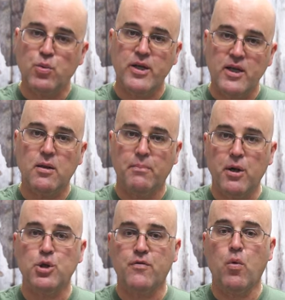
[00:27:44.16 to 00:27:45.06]
that's what you
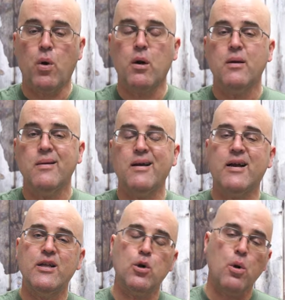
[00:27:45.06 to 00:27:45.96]
need to budget for.
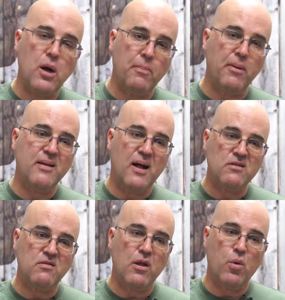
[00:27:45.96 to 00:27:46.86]
Now, can you go a couple
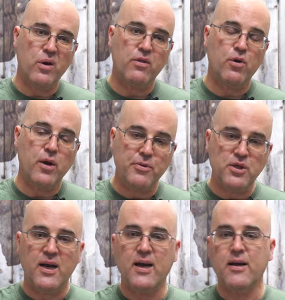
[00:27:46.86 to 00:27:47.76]
dollars lower than
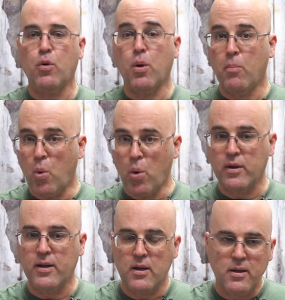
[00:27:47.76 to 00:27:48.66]
30% or
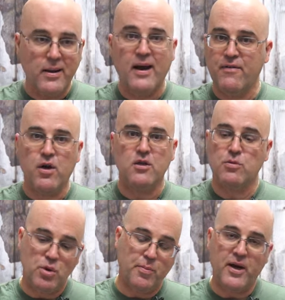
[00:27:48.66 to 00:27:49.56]
more than? Yeah, I
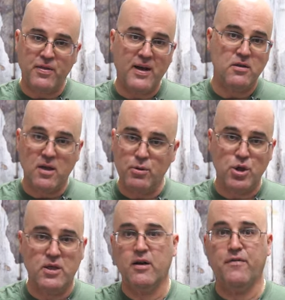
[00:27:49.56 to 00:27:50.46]
have customers who buy a
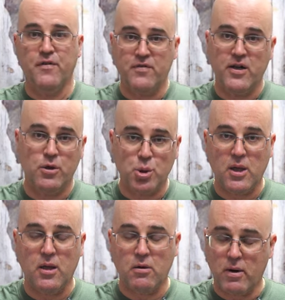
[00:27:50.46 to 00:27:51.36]
$1,000 machine and a
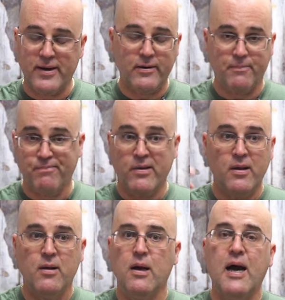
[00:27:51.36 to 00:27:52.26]
$1,500 grinder.
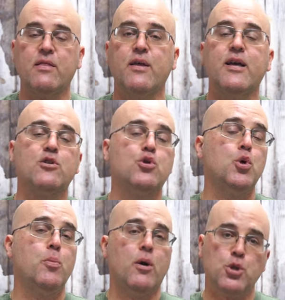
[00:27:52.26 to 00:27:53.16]
I think
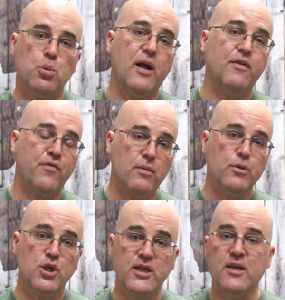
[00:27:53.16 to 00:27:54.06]
it's too much grinder
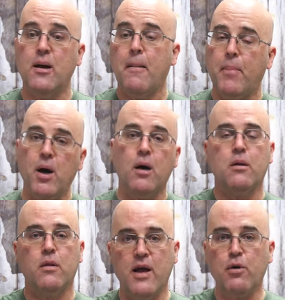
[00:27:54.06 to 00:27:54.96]
for the machine.
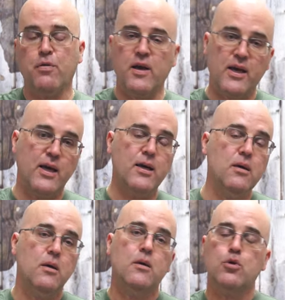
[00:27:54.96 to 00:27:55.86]
But they're
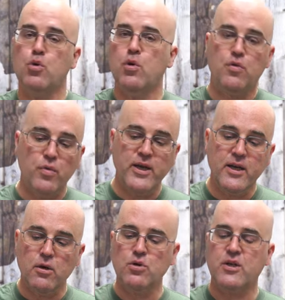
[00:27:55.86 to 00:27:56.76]
thinking two to
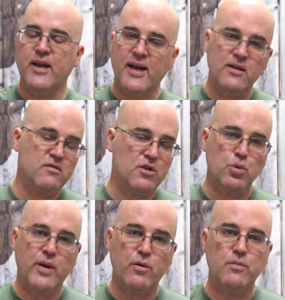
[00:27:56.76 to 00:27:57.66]
three years, they're getting
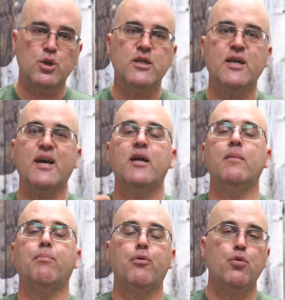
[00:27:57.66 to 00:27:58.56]
situated with the machine,
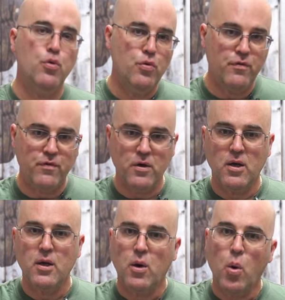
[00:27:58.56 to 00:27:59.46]
they're gonna improve